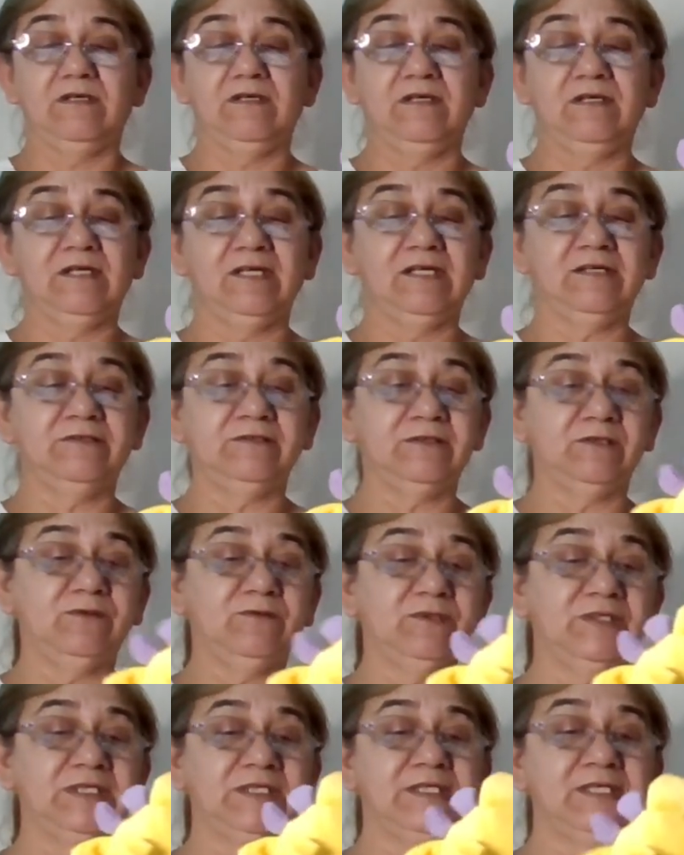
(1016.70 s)
I don't know
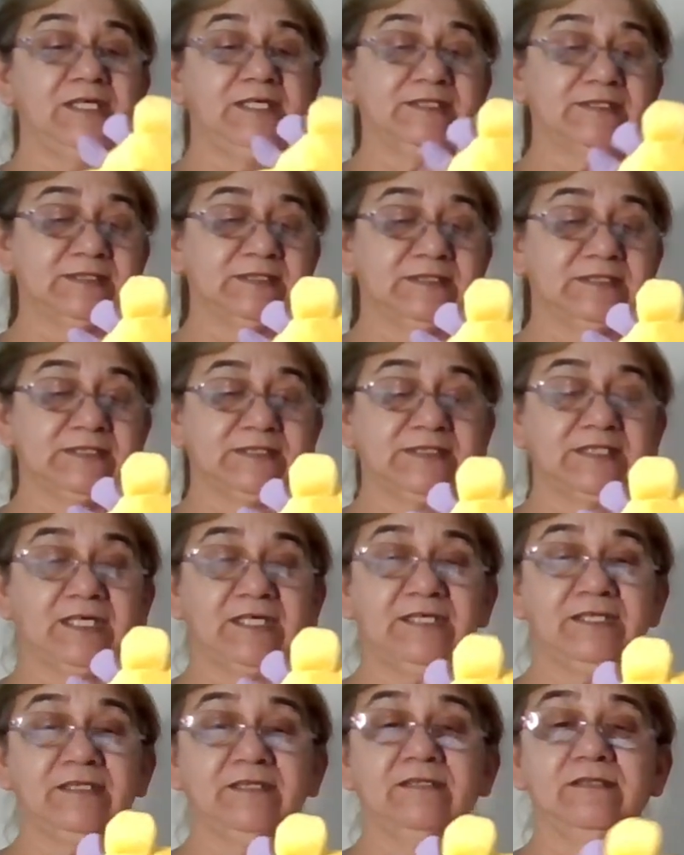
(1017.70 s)
what it has
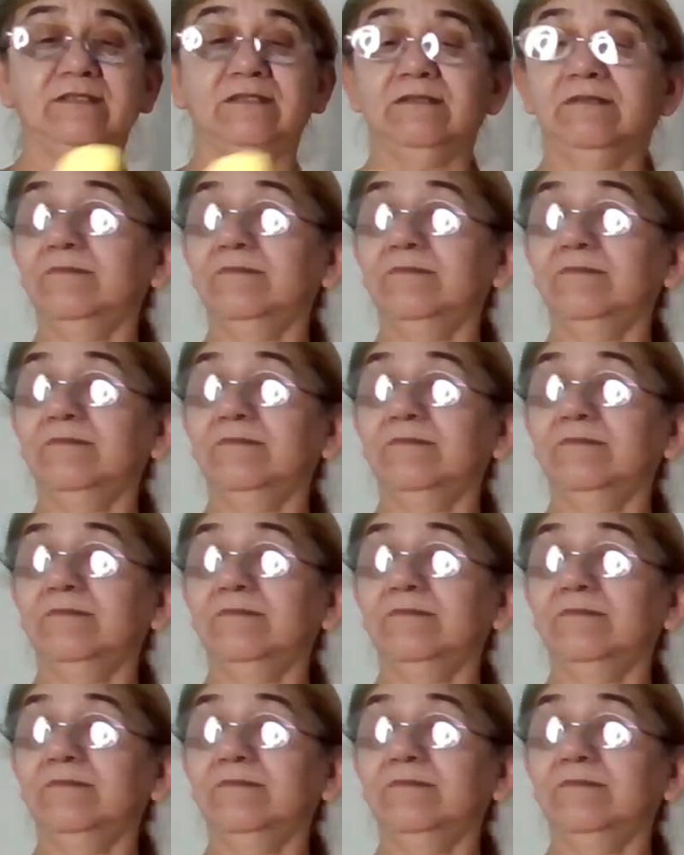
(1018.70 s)
inside it.